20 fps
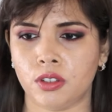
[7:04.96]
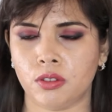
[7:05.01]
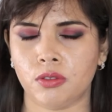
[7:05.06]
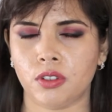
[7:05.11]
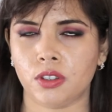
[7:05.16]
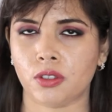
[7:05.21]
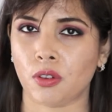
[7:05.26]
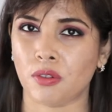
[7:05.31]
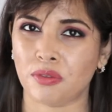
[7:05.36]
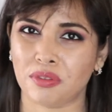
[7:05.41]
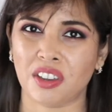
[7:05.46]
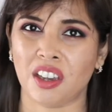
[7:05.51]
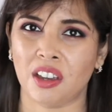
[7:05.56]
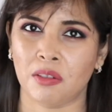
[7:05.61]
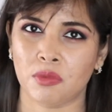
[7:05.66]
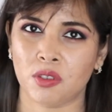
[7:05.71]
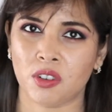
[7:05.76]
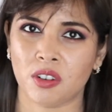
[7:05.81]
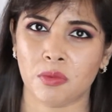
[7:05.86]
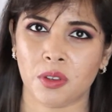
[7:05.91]
do this off
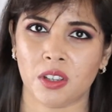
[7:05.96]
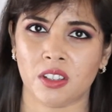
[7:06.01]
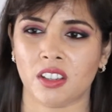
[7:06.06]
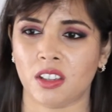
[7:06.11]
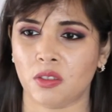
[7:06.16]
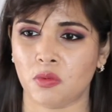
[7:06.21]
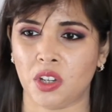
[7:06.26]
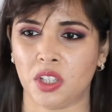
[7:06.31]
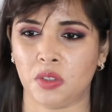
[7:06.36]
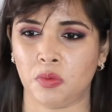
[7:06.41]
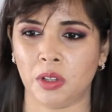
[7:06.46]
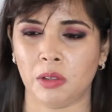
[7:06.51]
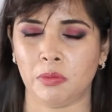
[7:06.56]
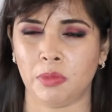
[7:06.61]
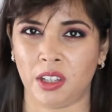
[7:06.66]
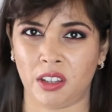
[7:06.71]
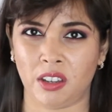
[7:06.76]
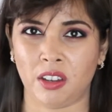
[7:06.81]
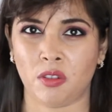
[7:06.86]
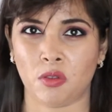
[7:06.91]
camera because otherwise we'll
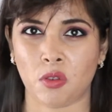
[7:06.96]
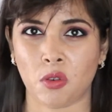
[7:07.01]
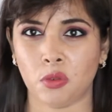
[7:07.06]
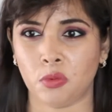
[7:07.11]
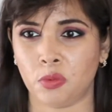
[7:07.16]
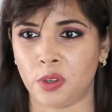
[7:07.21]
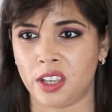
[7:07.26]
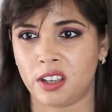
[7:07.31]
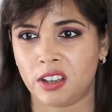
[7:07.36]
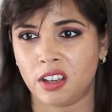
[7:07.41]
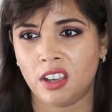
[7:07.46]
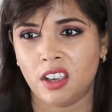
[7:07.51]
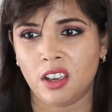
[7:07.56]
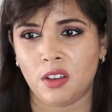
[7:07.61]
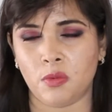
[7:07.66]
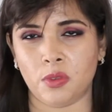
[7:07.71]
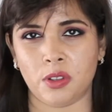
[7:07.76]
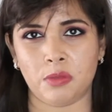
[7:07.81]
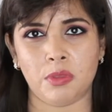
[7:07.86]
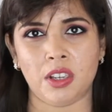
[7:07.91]
be here all week
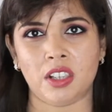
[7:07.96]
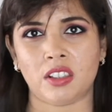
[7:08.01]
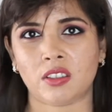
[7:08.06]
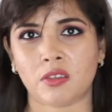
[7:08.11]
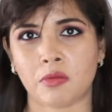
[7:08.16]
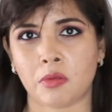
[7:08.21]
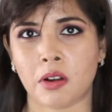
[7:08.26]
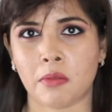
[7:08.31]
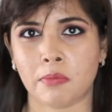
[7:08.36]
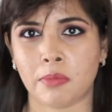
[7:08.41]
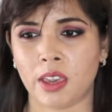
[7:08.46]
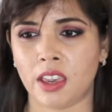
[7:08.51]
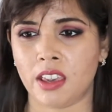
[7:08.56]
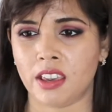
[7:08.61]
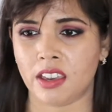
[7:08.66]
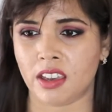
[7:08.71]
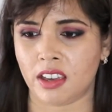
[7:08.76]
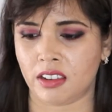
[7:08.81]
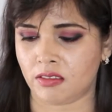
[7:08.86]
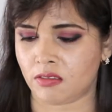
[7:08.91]
with me
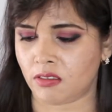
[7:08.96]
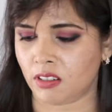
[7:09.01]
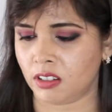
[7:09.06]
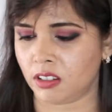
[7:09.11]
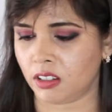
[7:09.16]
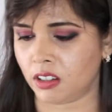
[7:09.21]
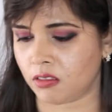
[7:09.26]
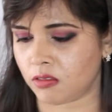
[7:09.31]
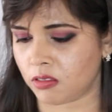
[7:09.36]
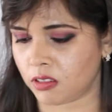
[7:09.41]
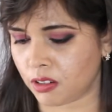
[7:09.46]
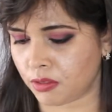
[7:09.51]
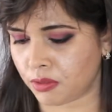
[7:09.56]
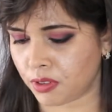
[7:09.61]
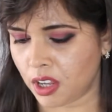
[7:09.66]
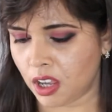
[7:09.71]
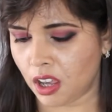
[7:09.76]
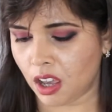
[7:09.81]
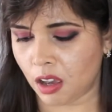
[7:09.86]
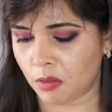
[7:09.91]
scrubbing and trying to get rid of,
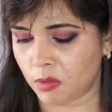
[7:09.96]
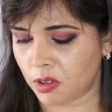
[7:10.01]
I